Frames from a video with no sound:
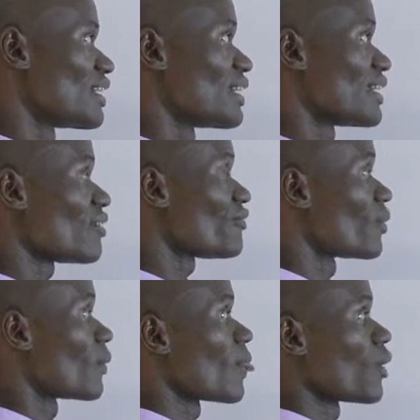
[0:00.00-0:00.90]

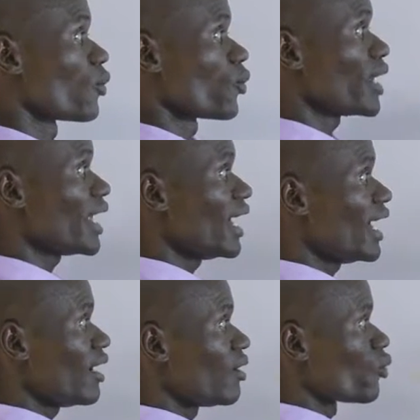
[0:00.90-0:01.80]
Therefore,
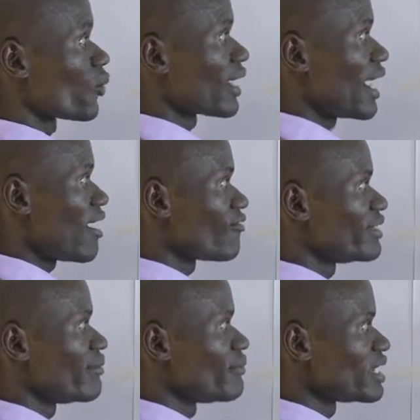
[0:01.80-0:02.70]
where we
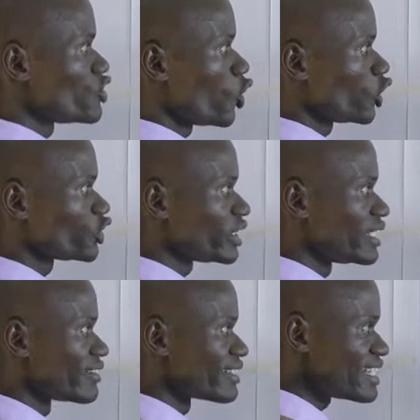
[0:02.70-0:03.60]
have the
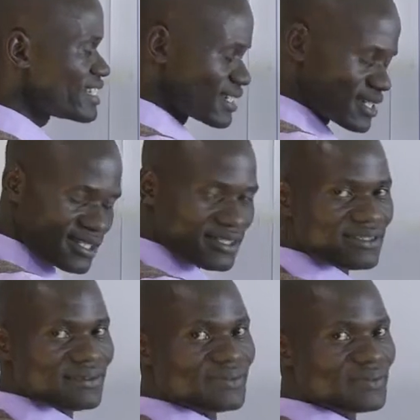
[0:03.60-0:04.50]
mid-ocean
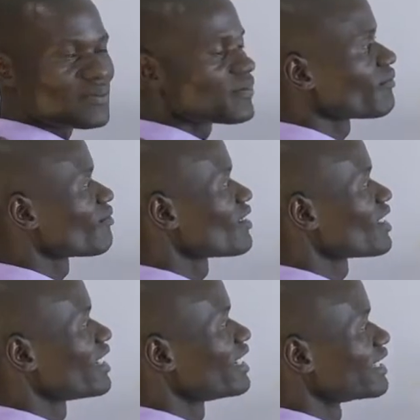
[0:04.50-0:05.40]
ridges,
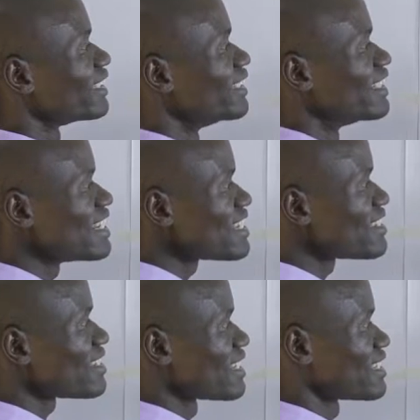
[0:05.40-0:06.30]

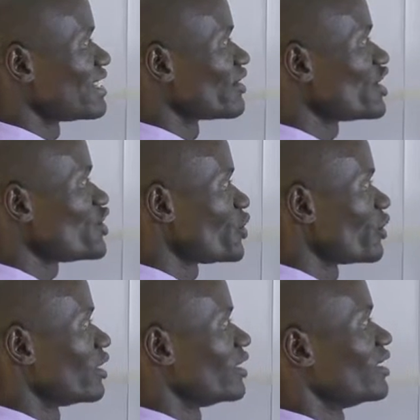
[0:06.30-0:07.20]
this is the
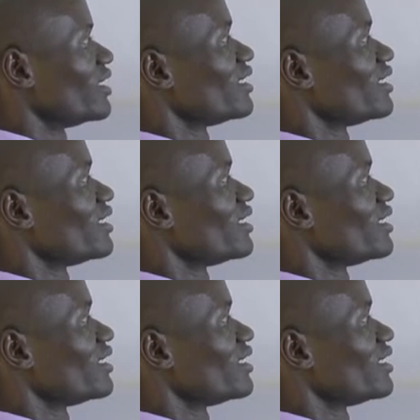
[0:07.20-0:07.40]
region,